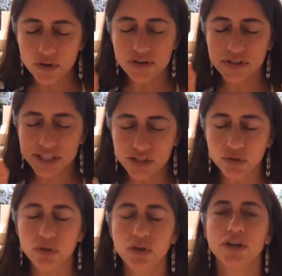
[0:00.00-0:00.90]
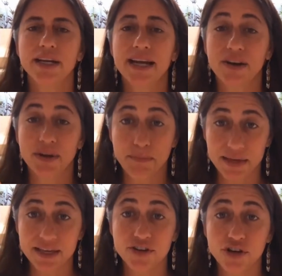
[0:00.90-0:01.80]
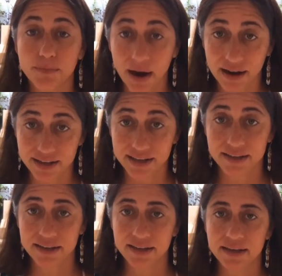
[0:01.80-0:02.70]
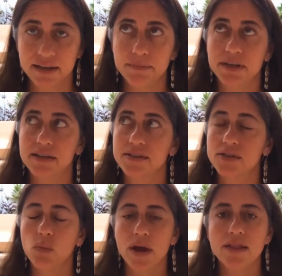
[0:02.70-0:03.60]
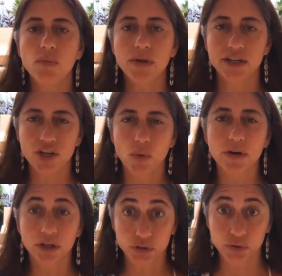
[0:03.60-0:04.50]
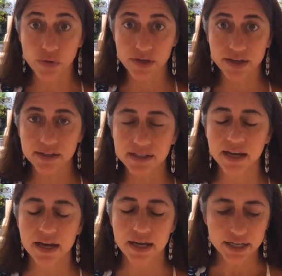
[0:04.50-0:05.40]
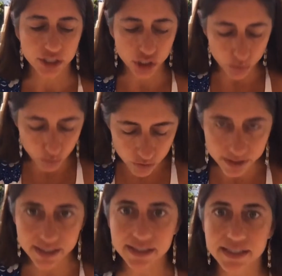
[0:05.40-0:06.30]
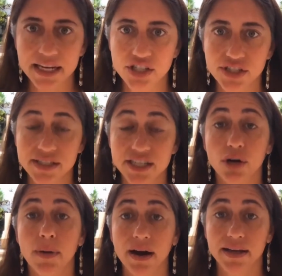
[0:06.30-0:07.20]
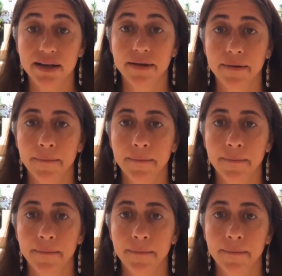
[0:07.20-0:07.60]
you're still learning how to be in your body, because the way that we can know what our truth is through the sensations in our body.